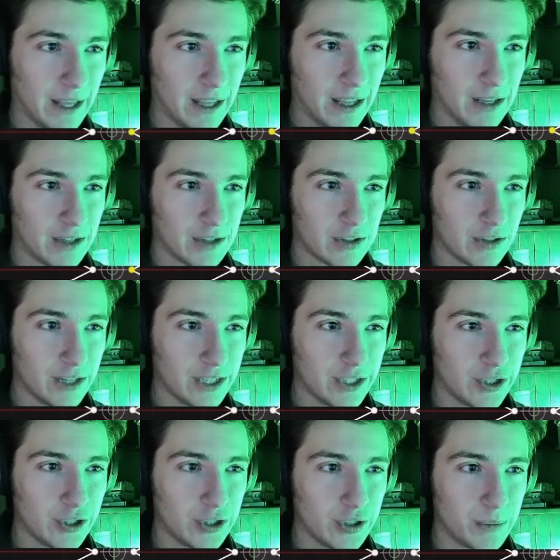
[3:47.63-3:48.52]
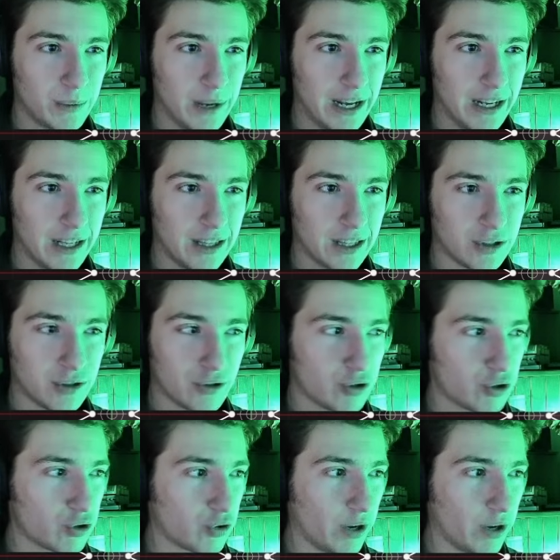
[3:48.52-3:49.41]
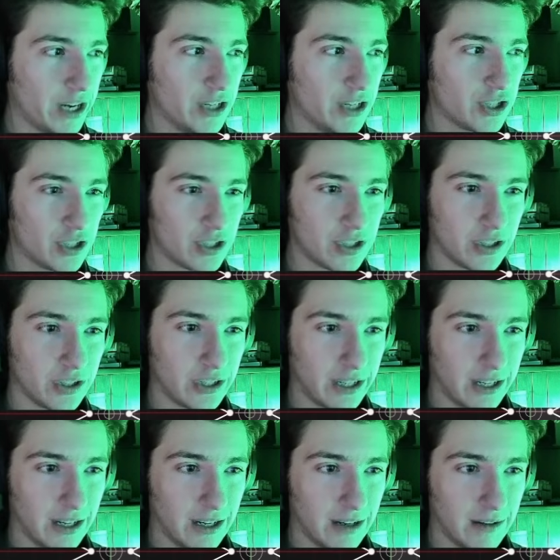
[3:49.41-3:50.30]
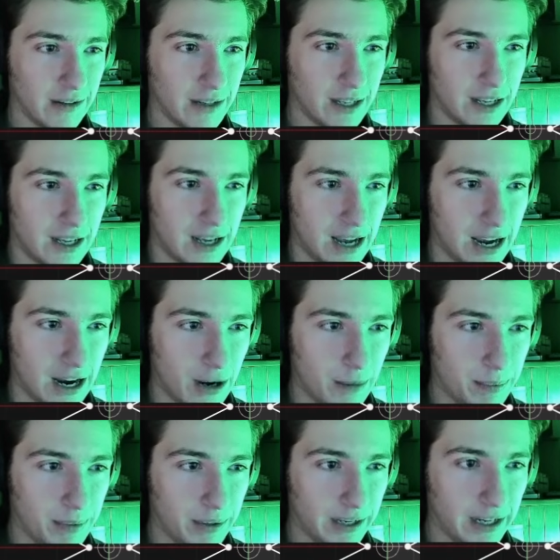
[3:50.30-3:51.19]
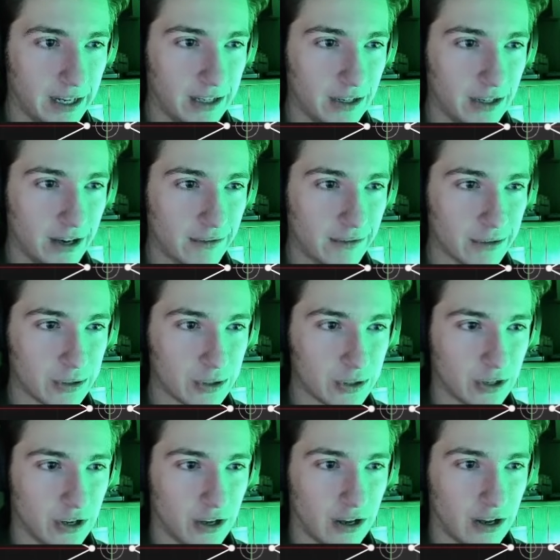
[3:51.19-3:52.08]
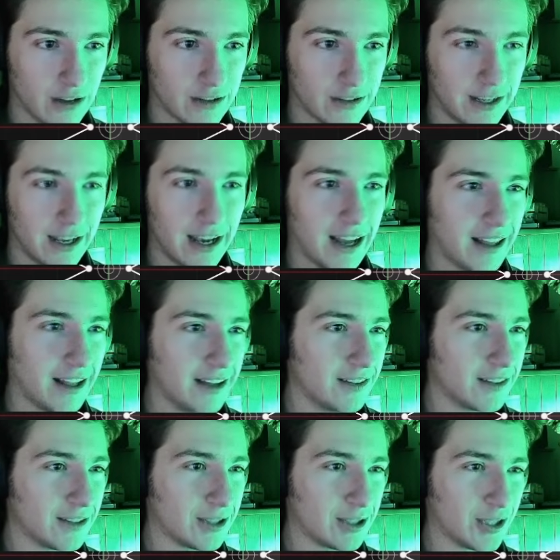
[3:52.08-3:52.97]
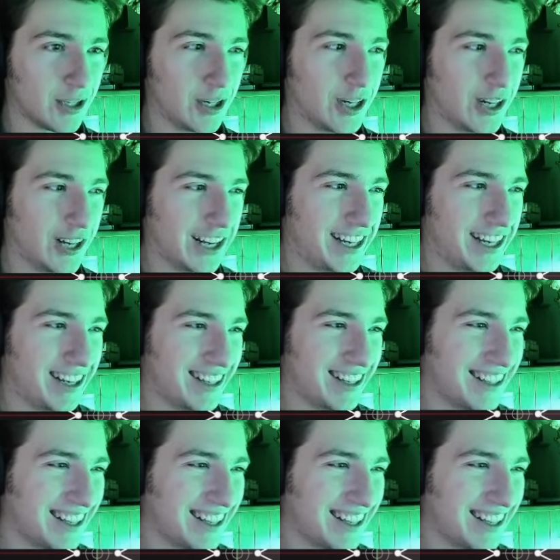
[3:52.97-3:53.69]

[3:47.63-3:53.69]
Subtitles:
So let's just make the strangest looking airplane you ever saw. Yeah, that looks good.